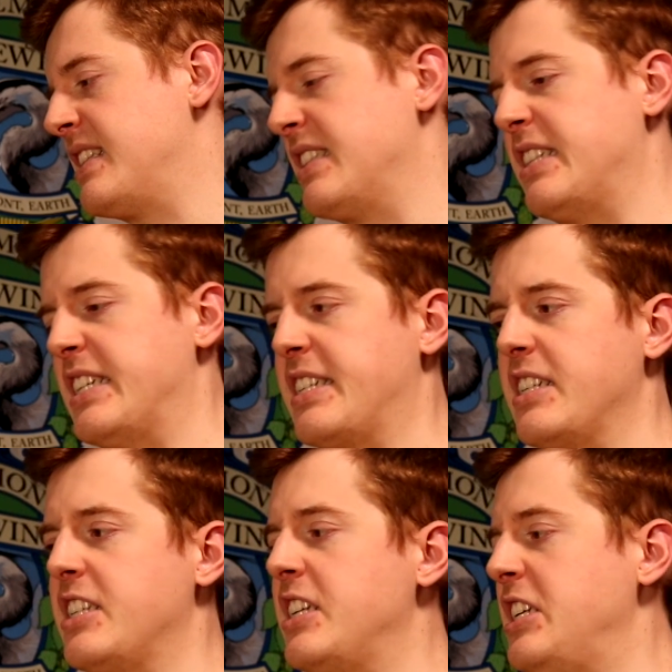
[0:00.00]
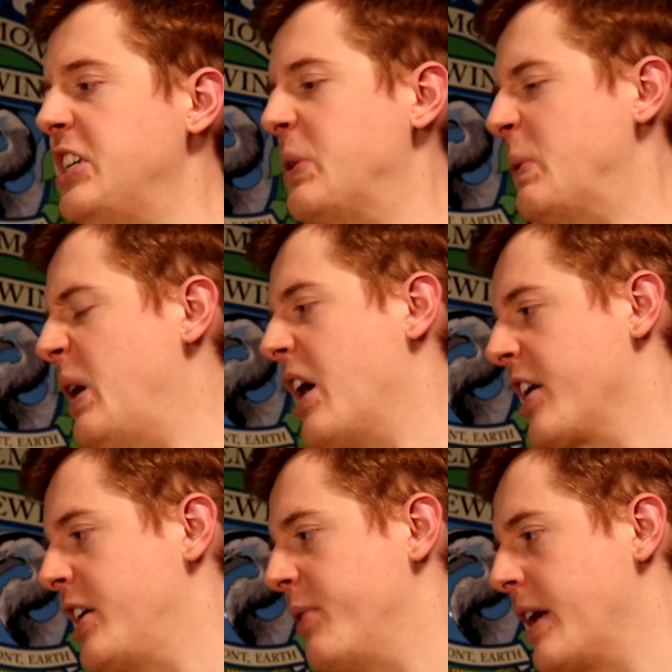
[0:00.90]
Listen to you
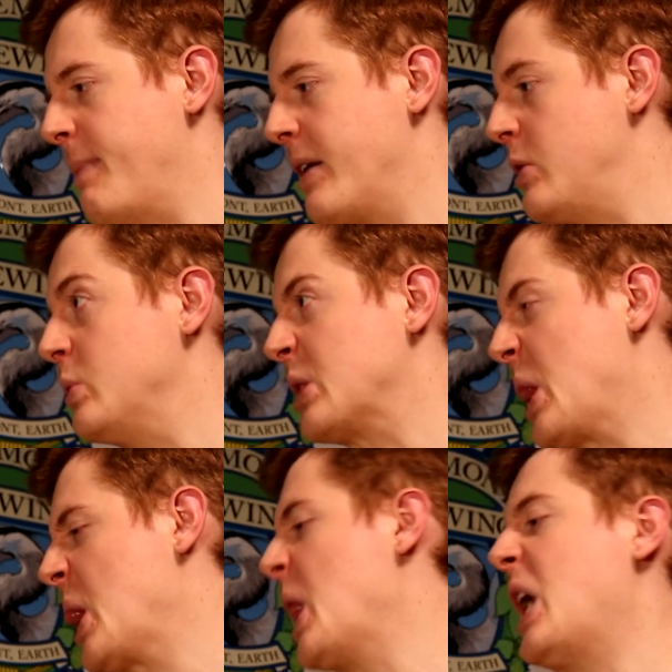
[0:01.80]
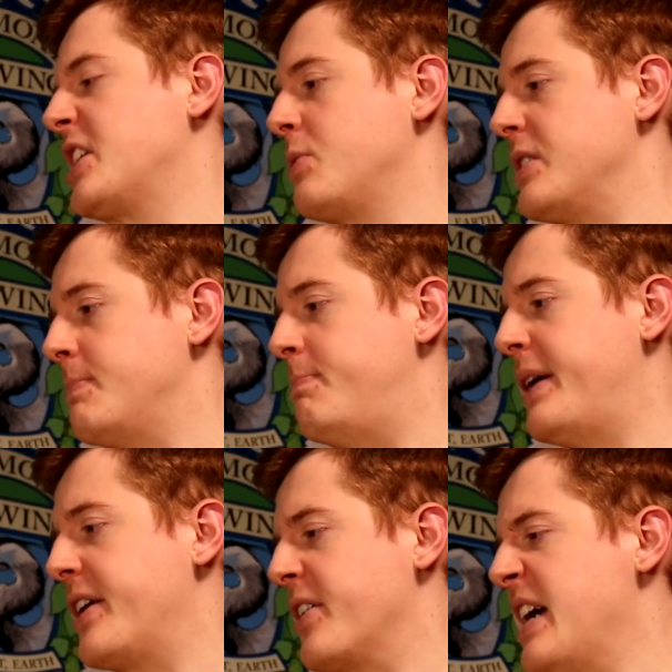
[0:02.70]
arguing about whose loss was
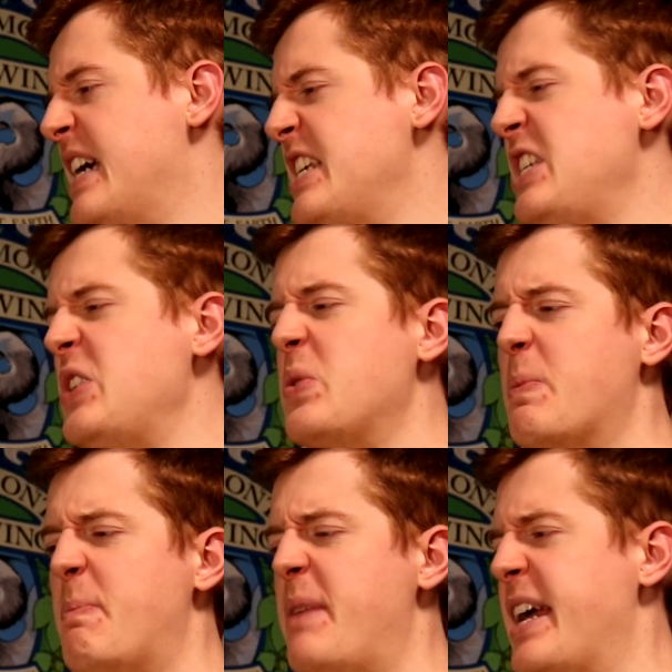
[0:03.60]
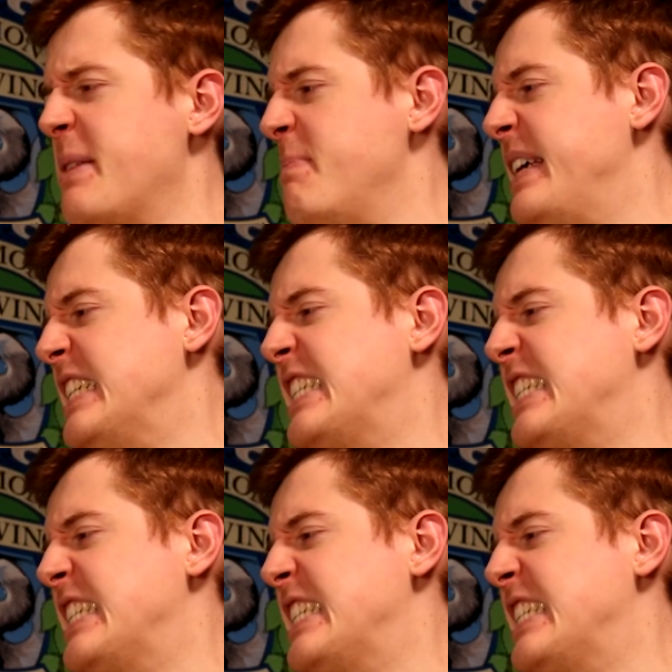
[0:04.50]
better. You make me